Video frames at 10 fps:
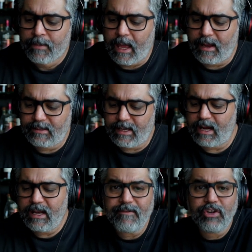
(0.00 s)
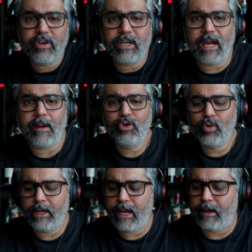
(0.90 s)
And I said, I'll never drink a
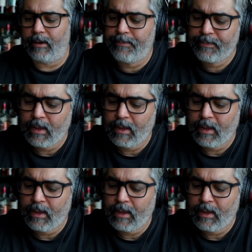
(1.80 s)
TAMDHU again.